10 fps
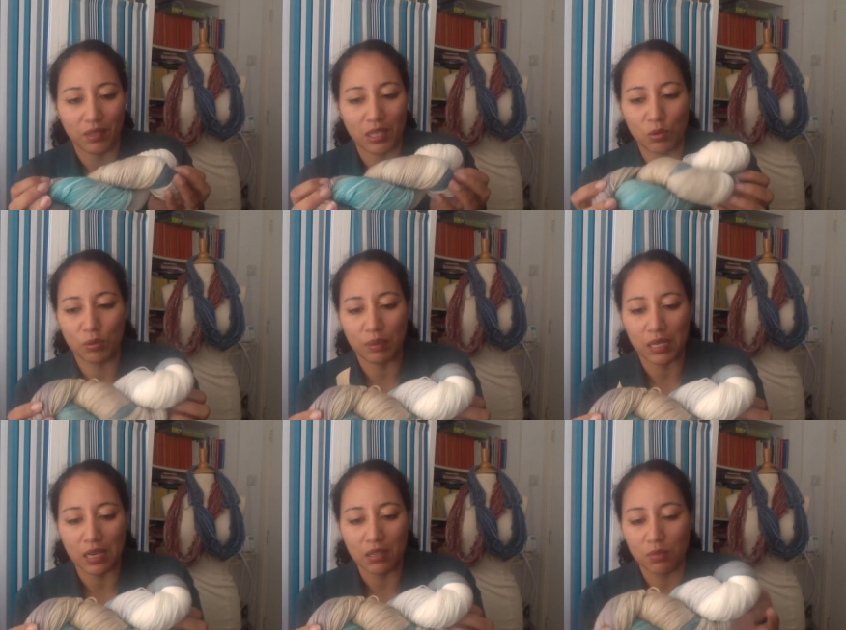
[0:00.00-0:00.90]
That would be
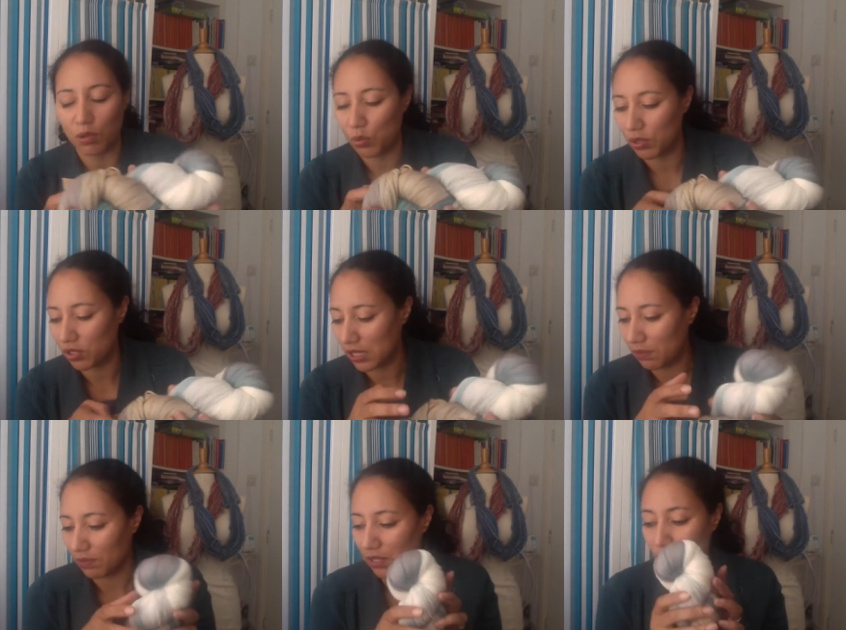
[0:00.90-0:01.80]
nice, but we'll see.
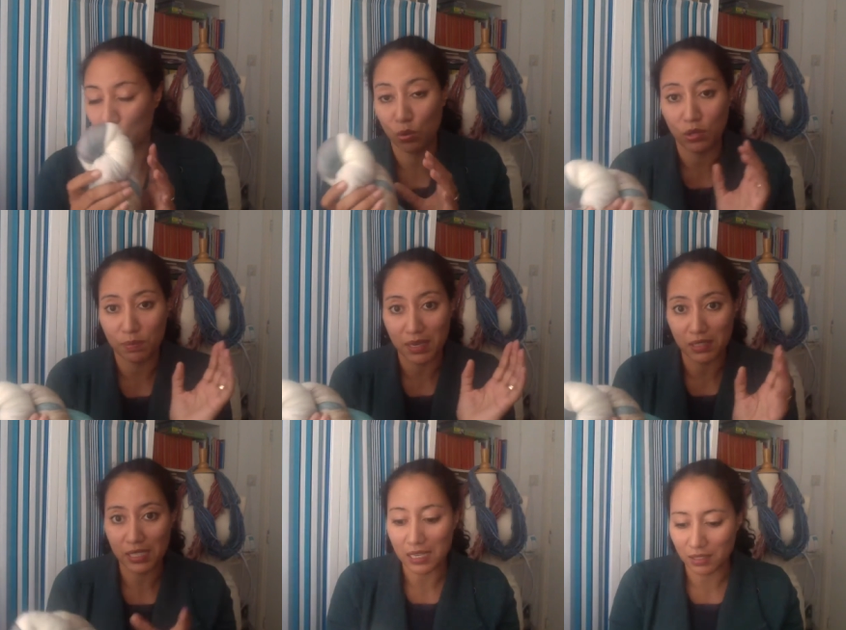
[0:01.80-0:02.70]
Not sure what
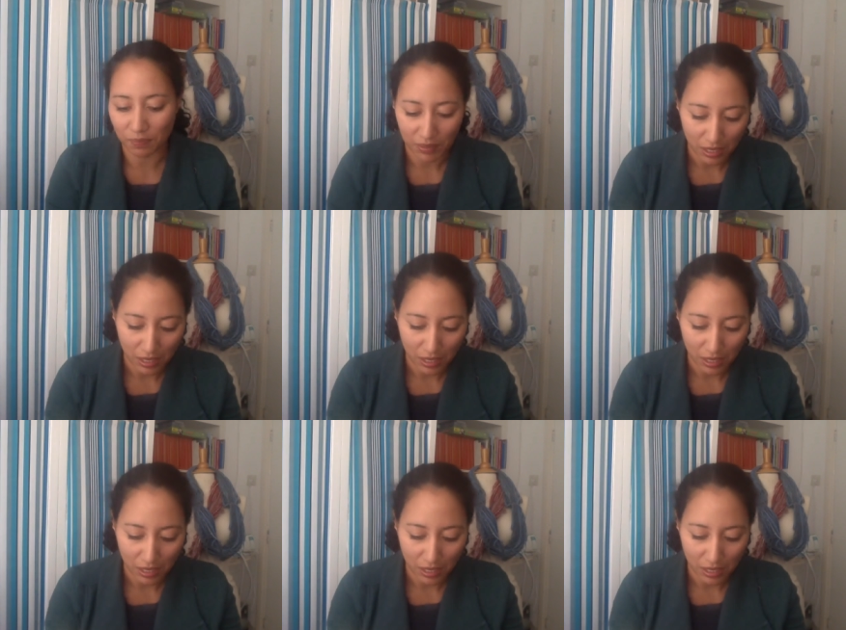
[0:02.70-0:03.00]
pattern yet.